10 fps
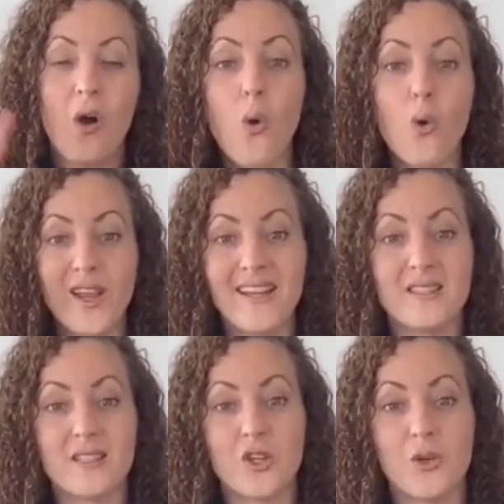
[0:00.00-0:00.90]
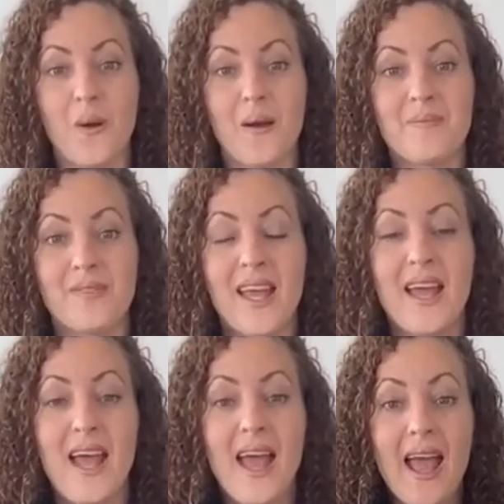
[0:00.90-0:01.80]
or insecure.
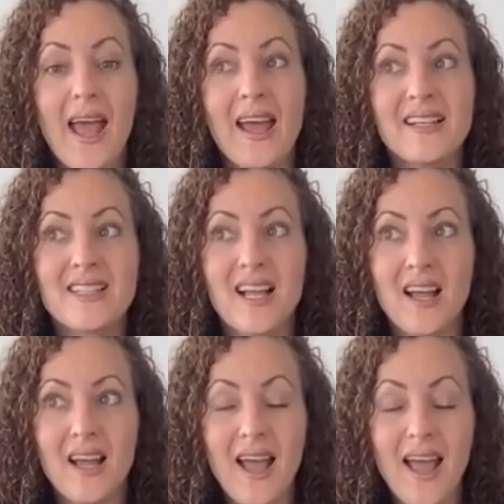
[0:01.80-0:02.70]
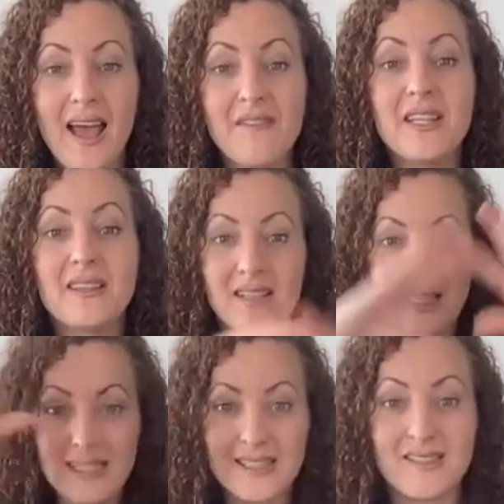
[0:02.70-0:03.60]
And having the
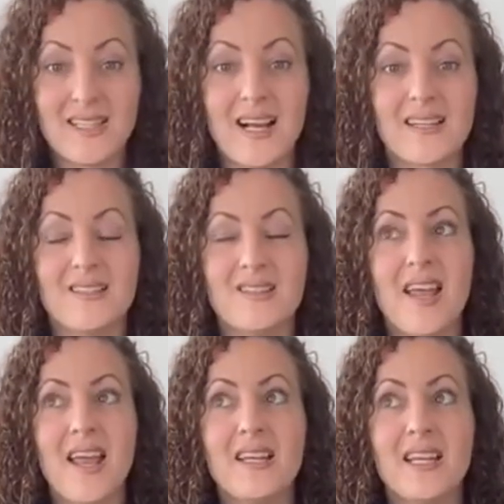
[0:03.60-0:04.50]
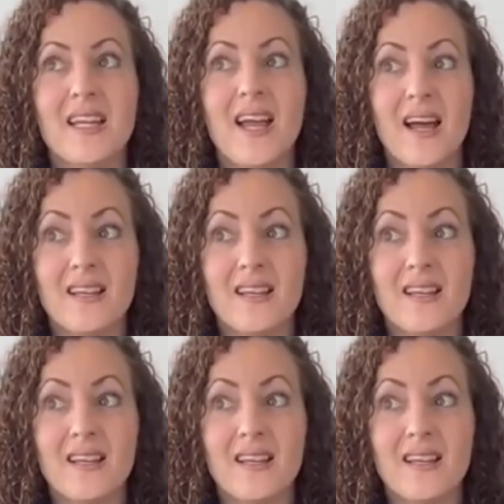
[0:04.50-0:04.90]
holistic understanding,